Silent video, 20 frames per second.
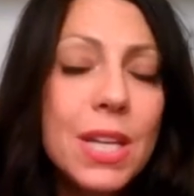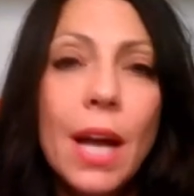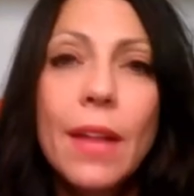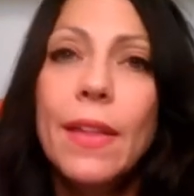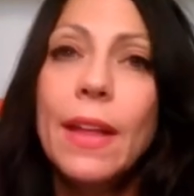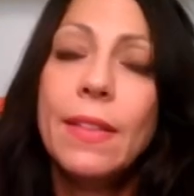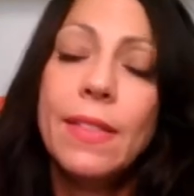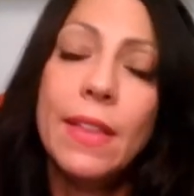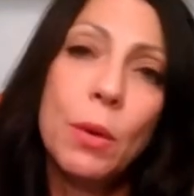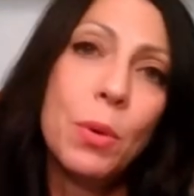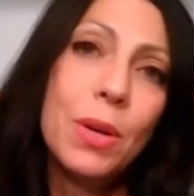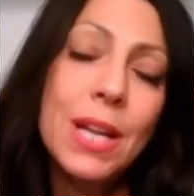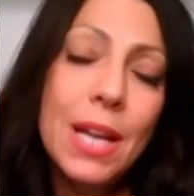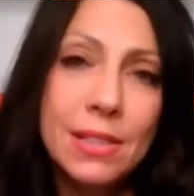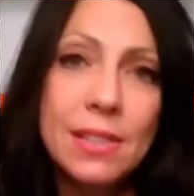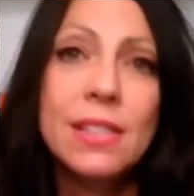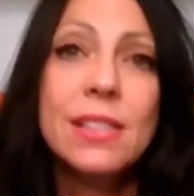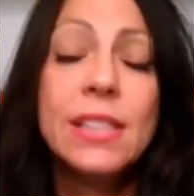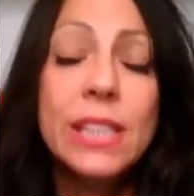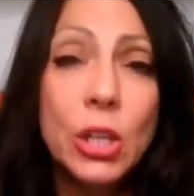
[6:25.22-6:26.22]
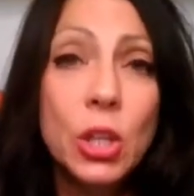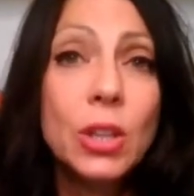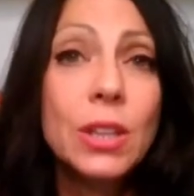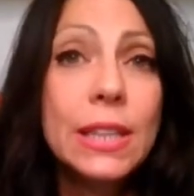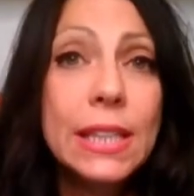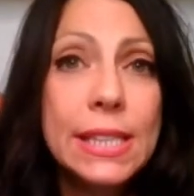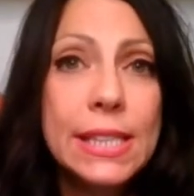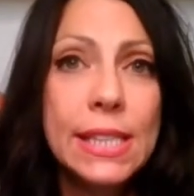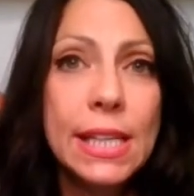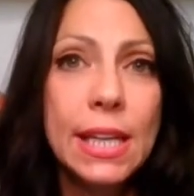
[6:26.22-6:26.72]
not like they were
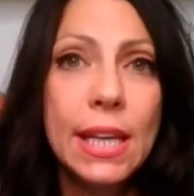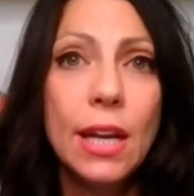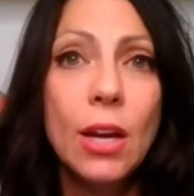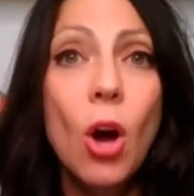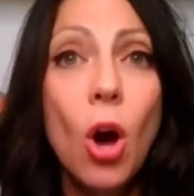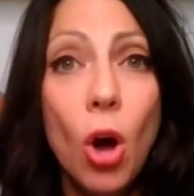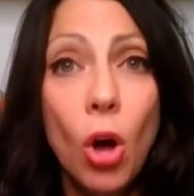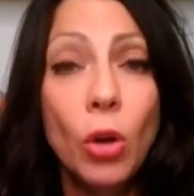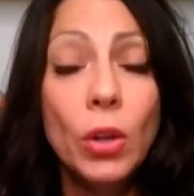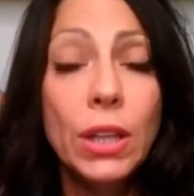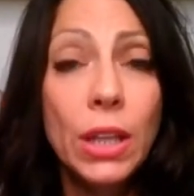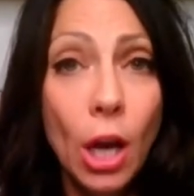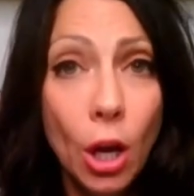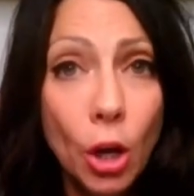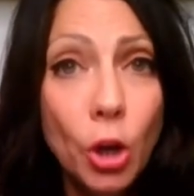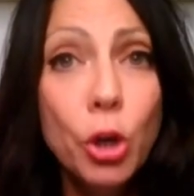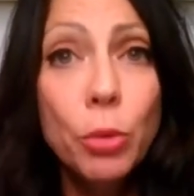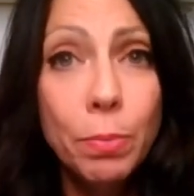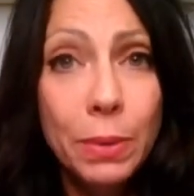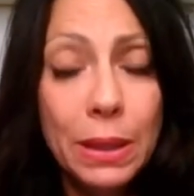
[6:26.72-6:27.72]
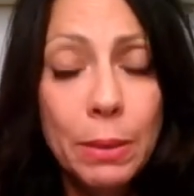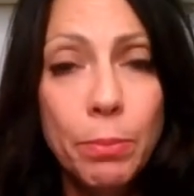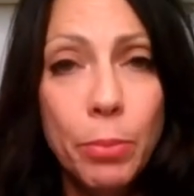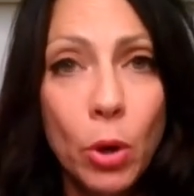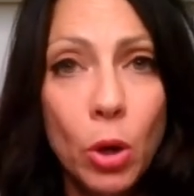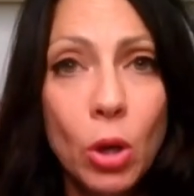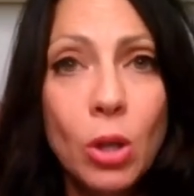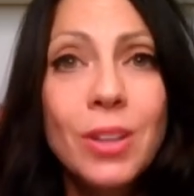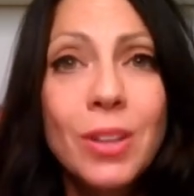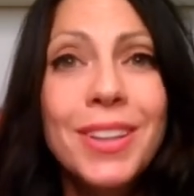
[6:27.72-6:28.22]
necessarily seeing all younger
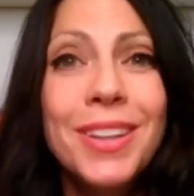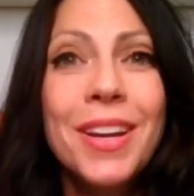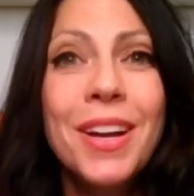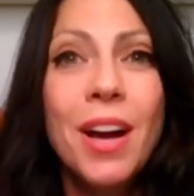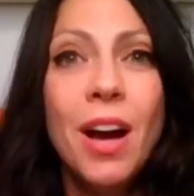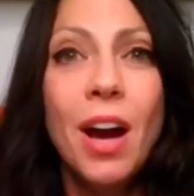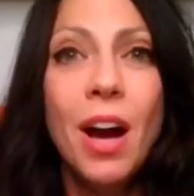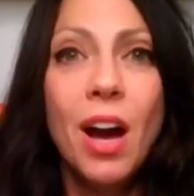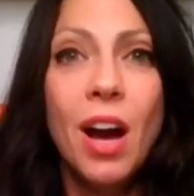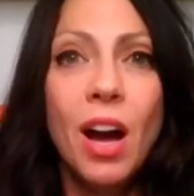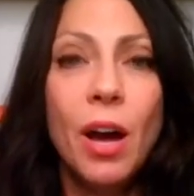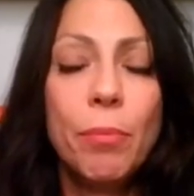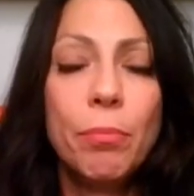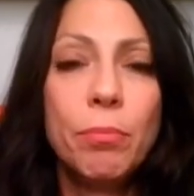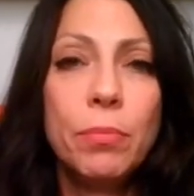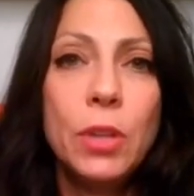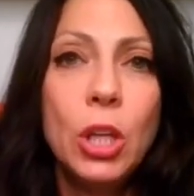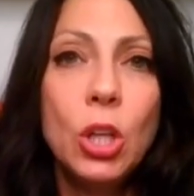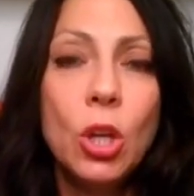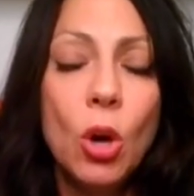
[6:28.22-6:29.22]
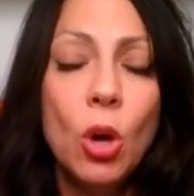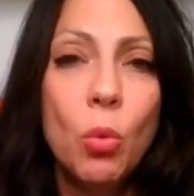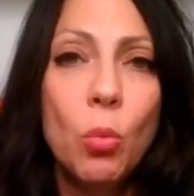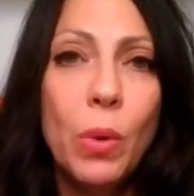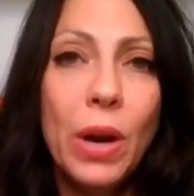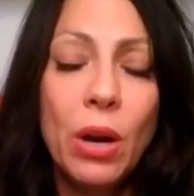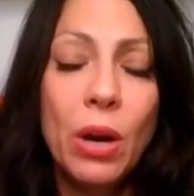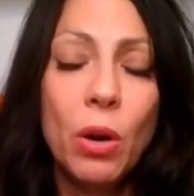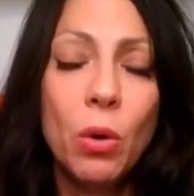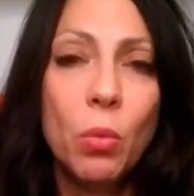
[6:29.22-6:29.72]
people, um, you know,
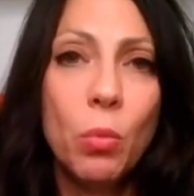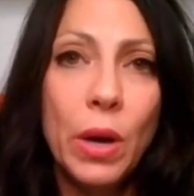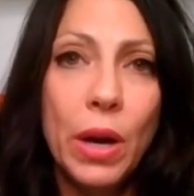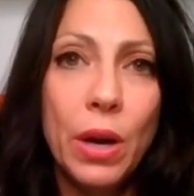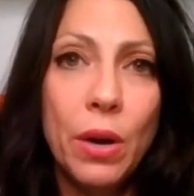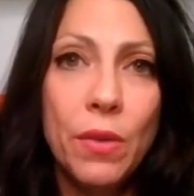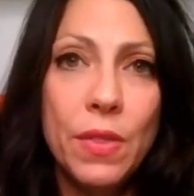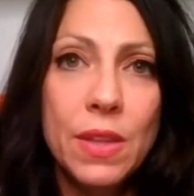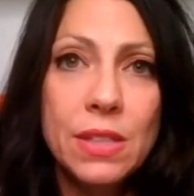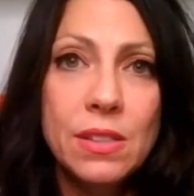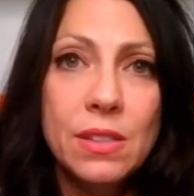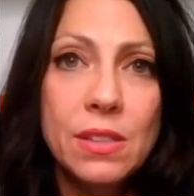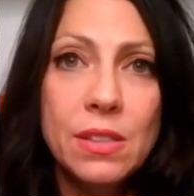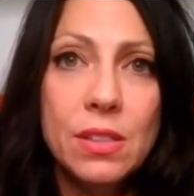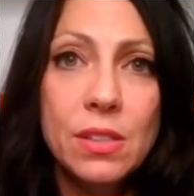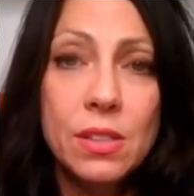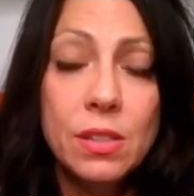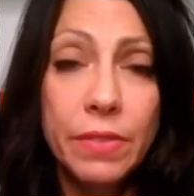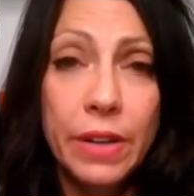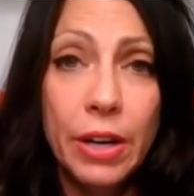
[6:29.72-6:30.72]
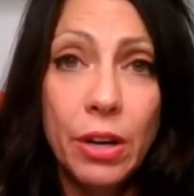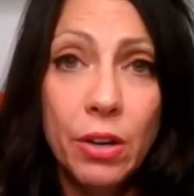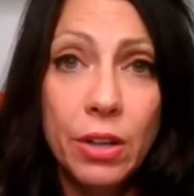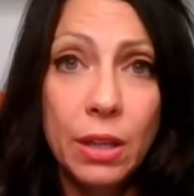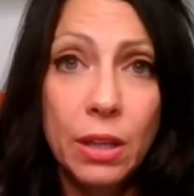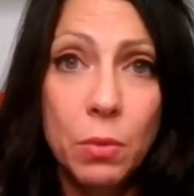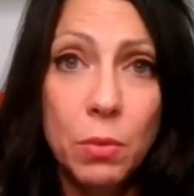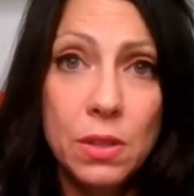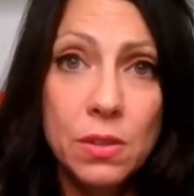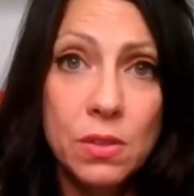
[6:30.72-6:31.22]
where where this
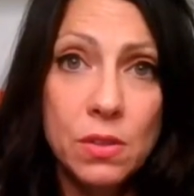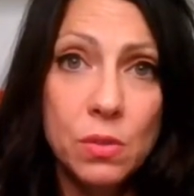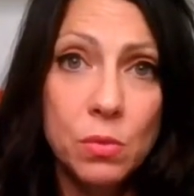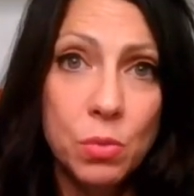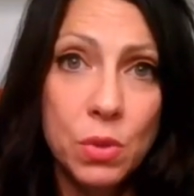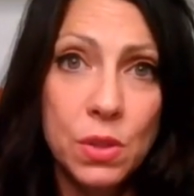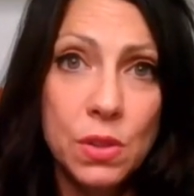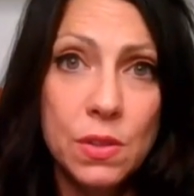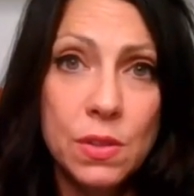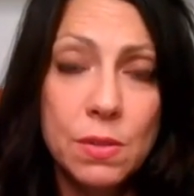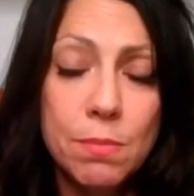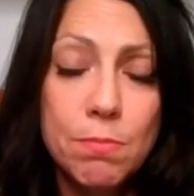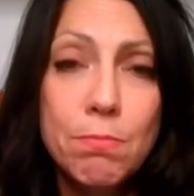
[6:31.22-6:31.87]
severity was was